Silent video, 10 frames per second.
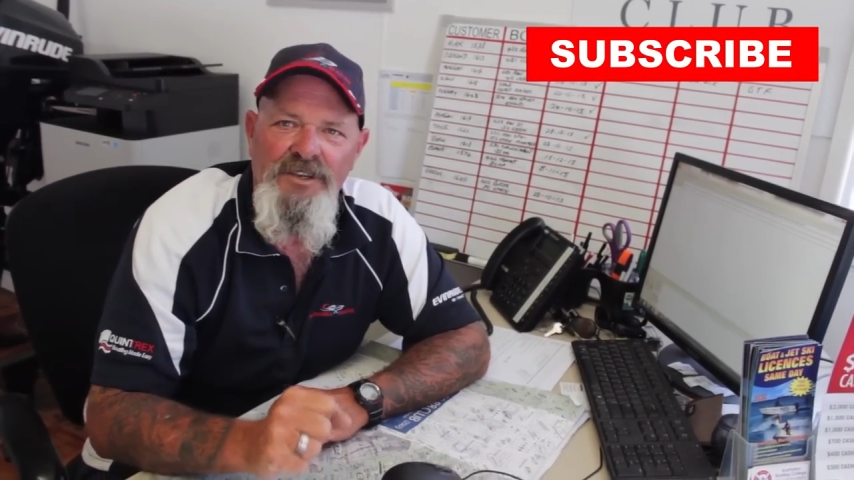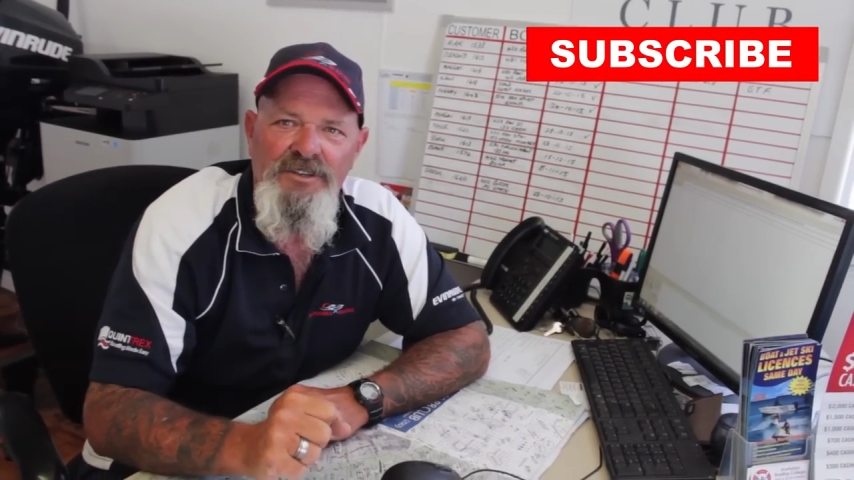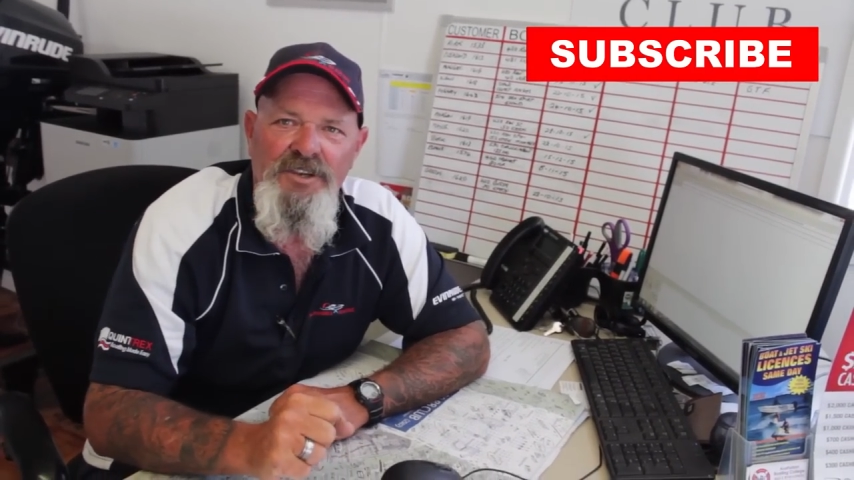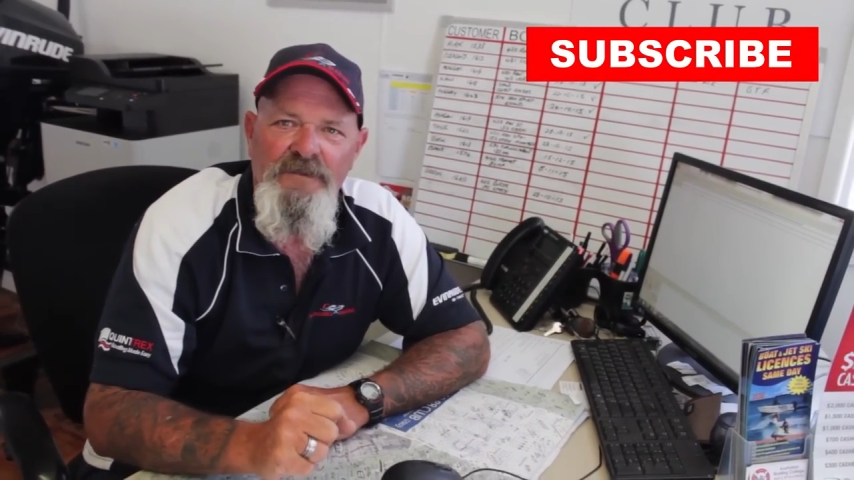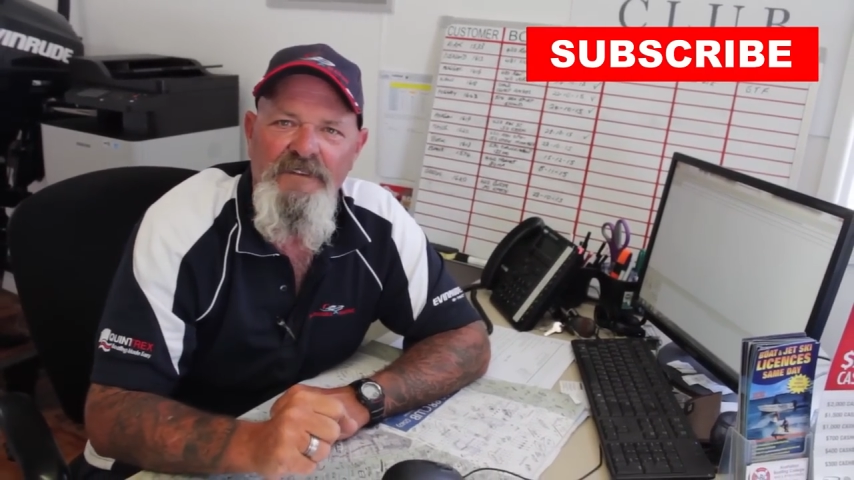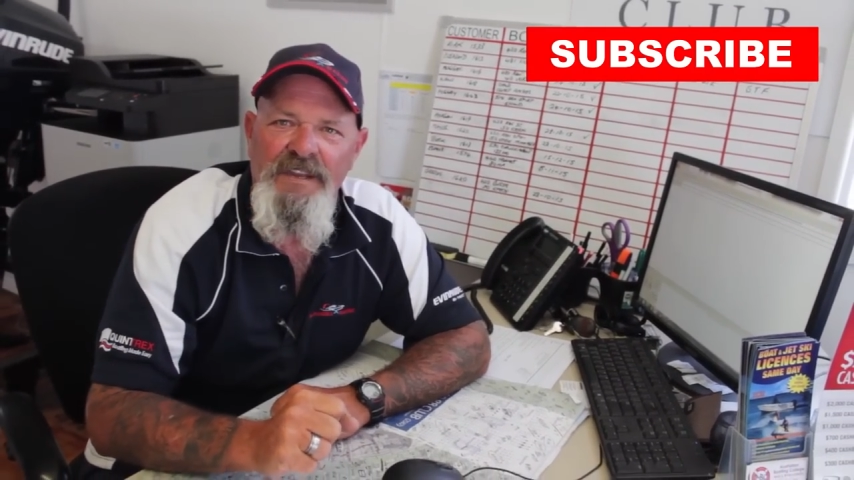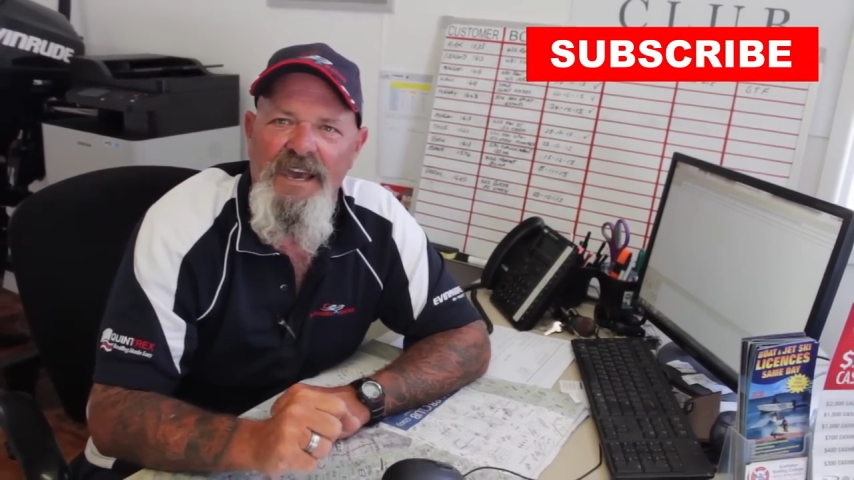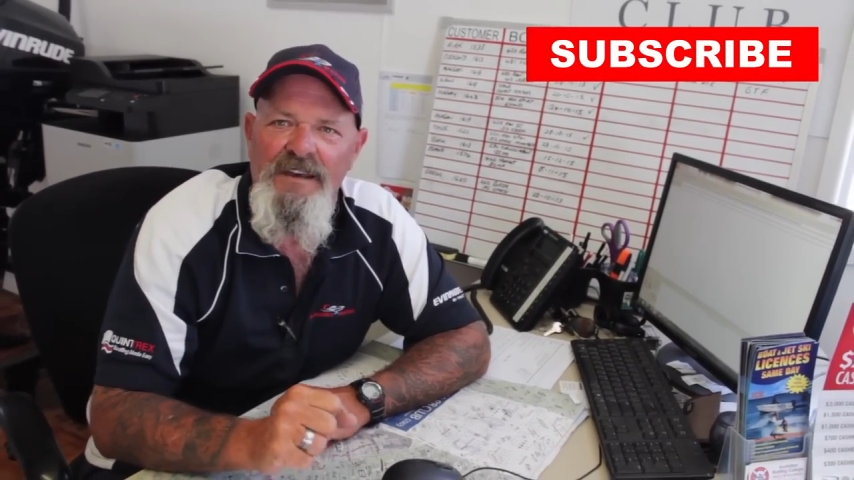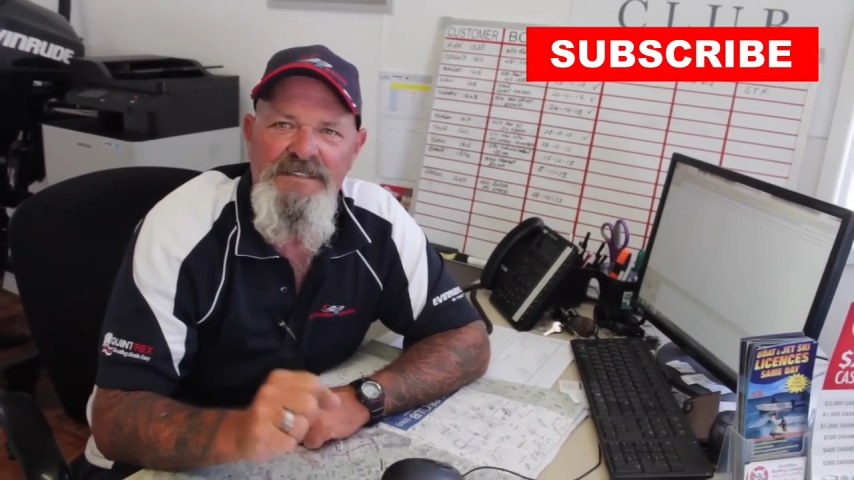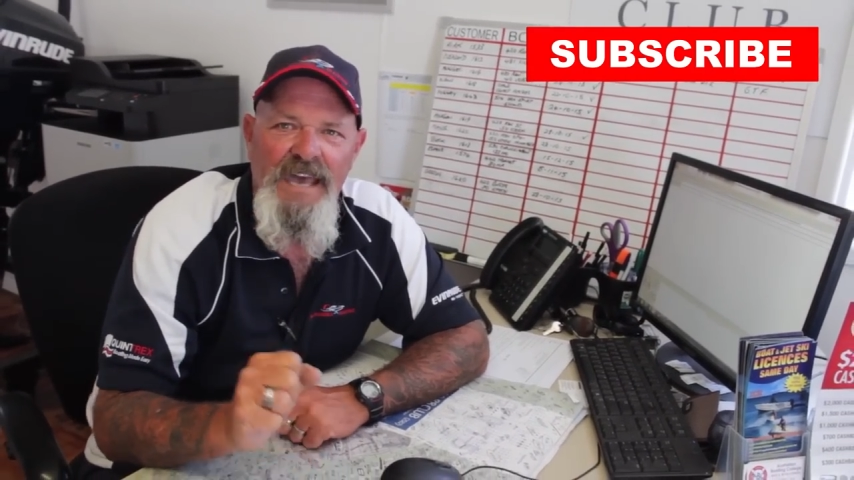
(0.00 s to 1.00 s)
YouTube
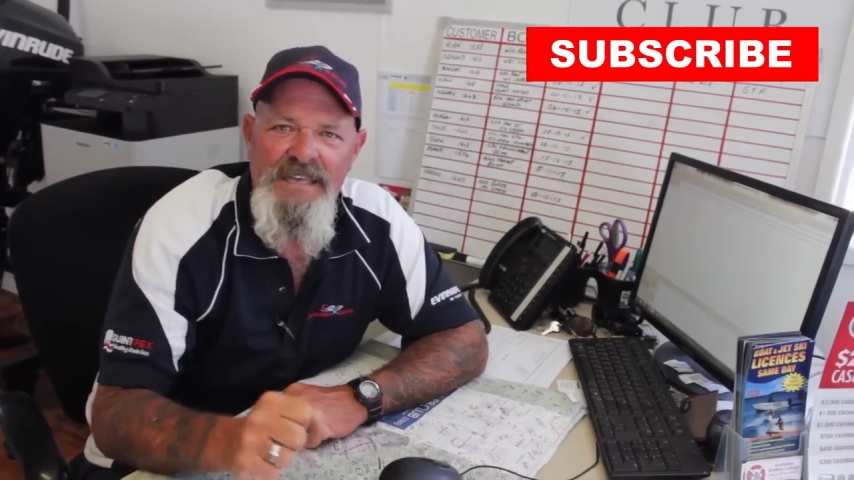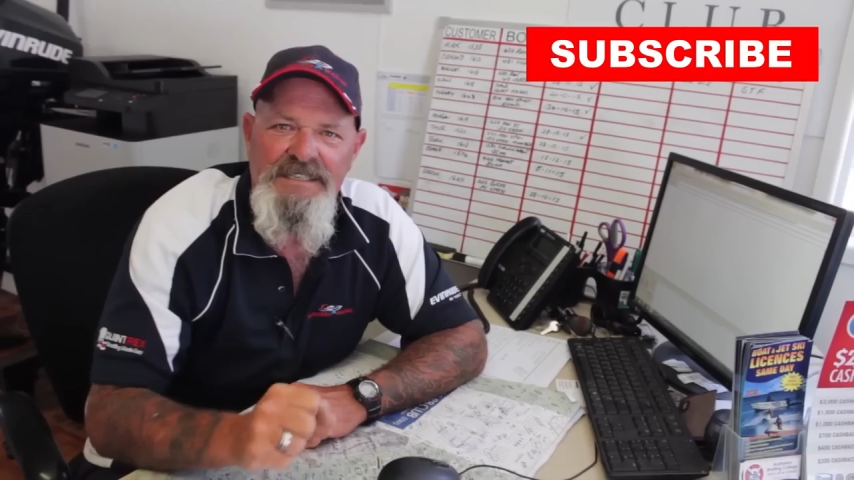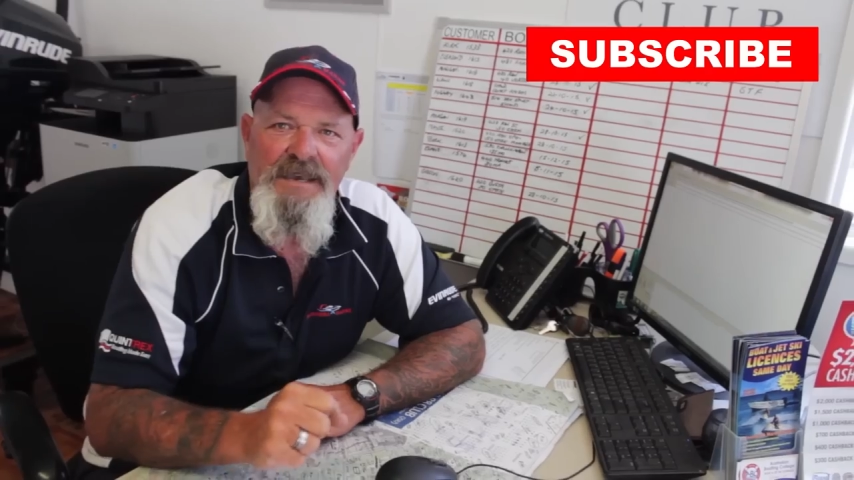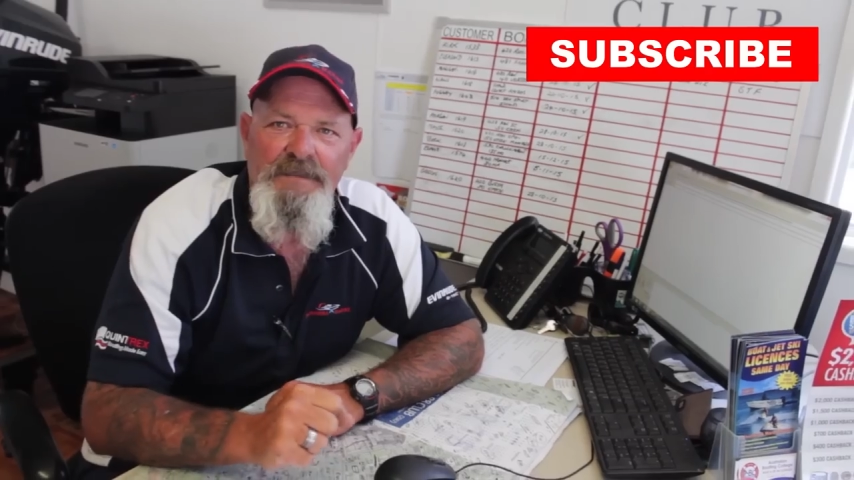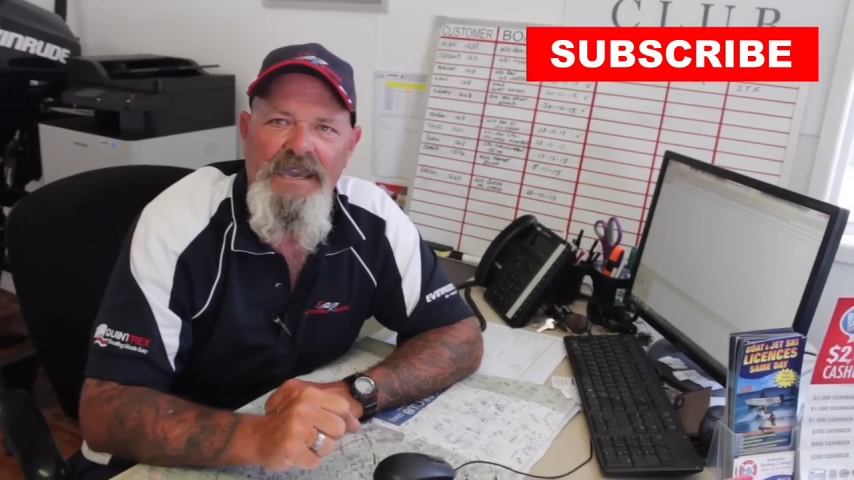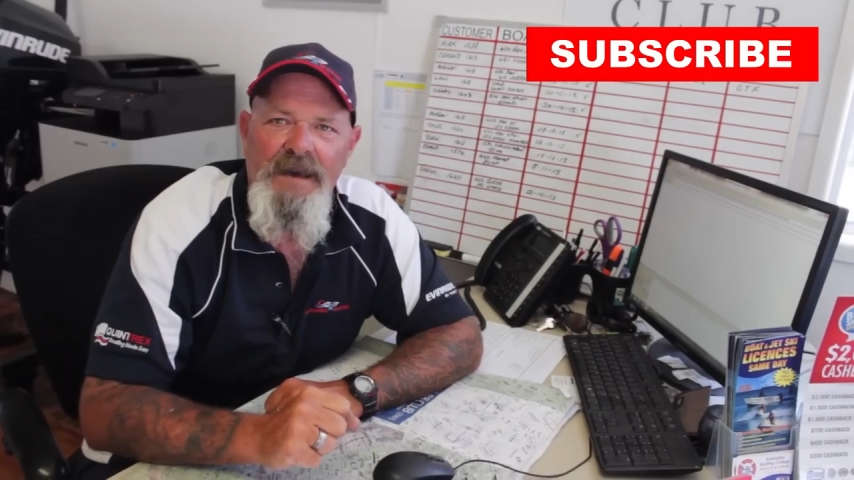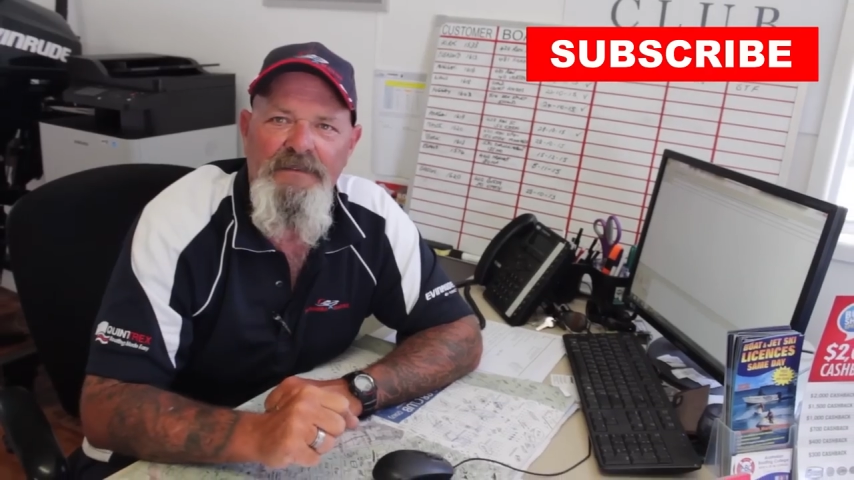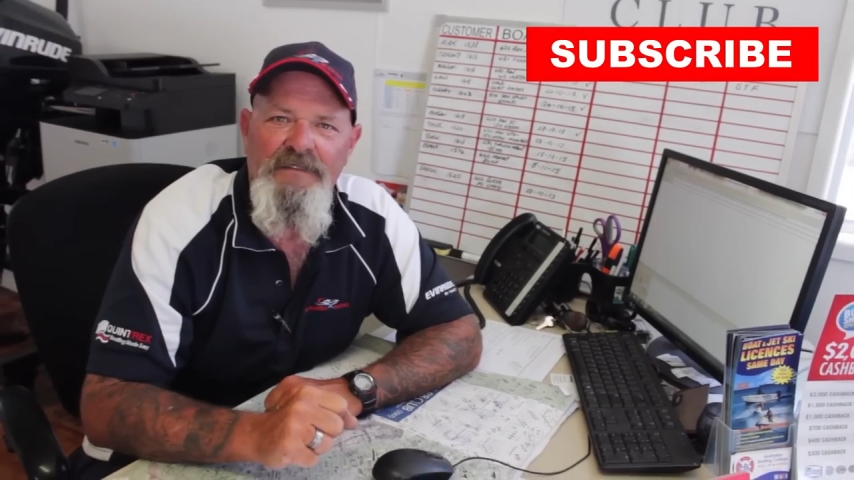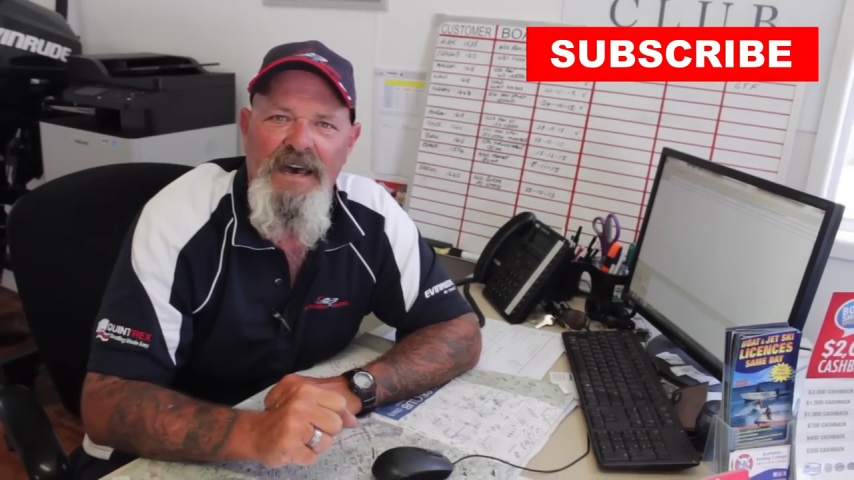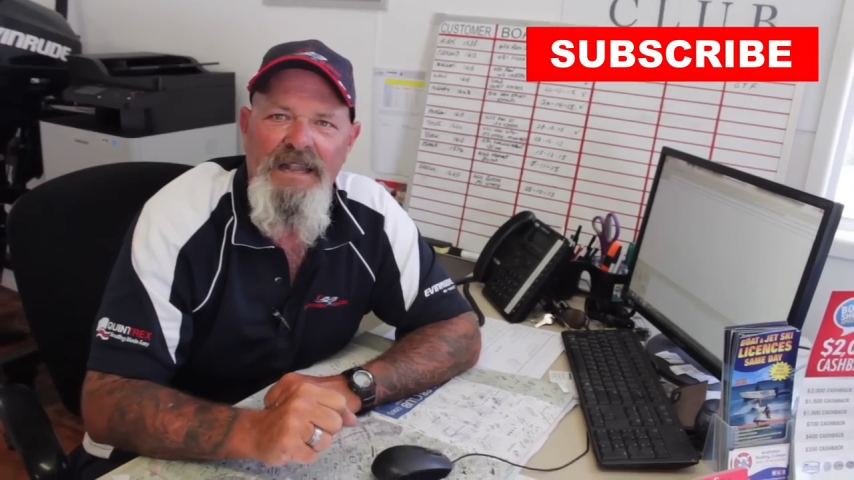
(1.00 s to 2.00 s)
videos as they become
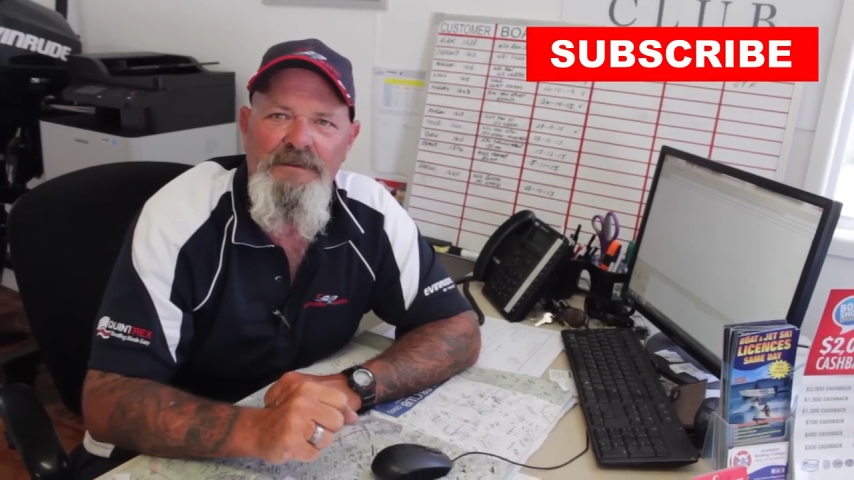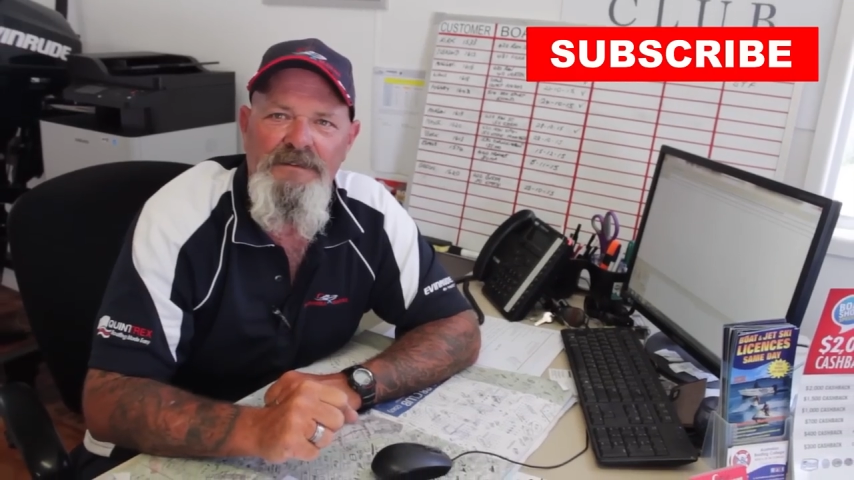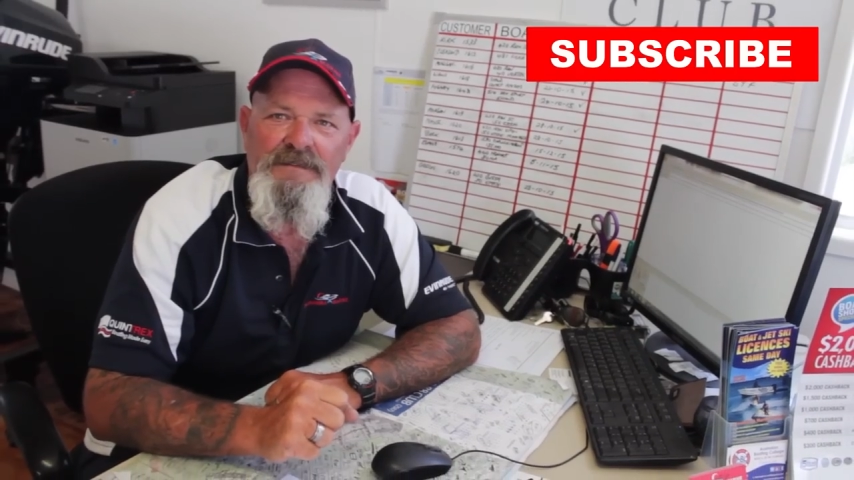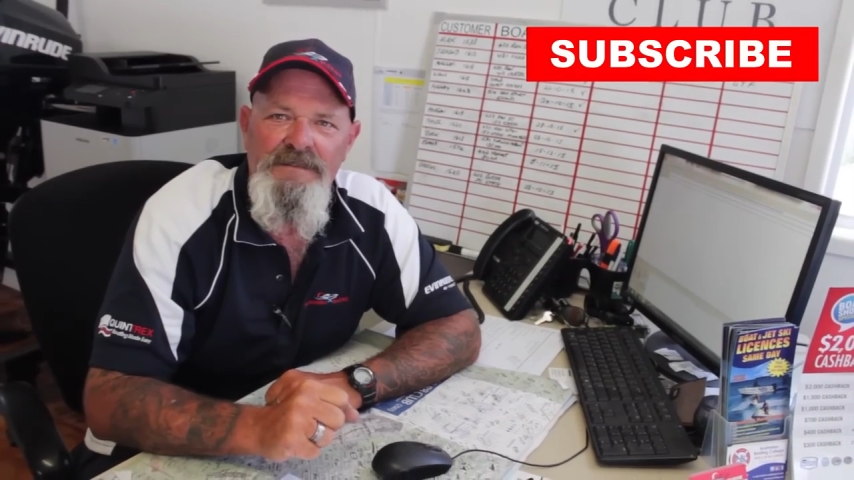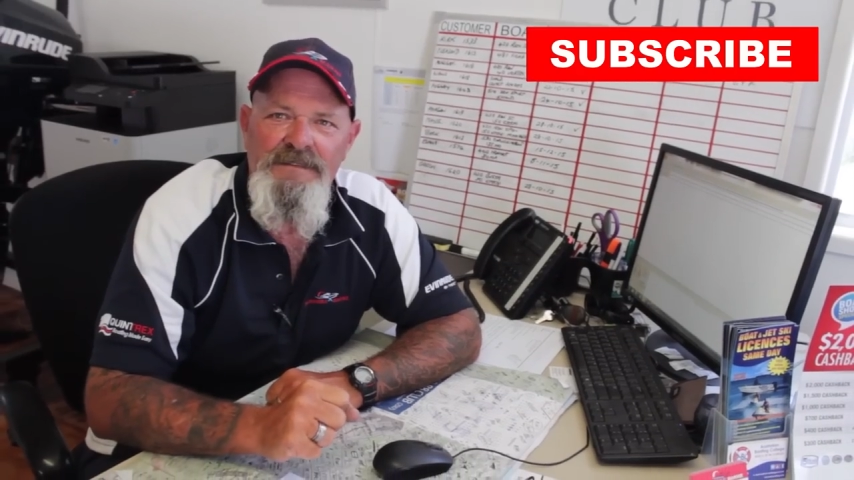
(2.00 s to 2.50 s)
available.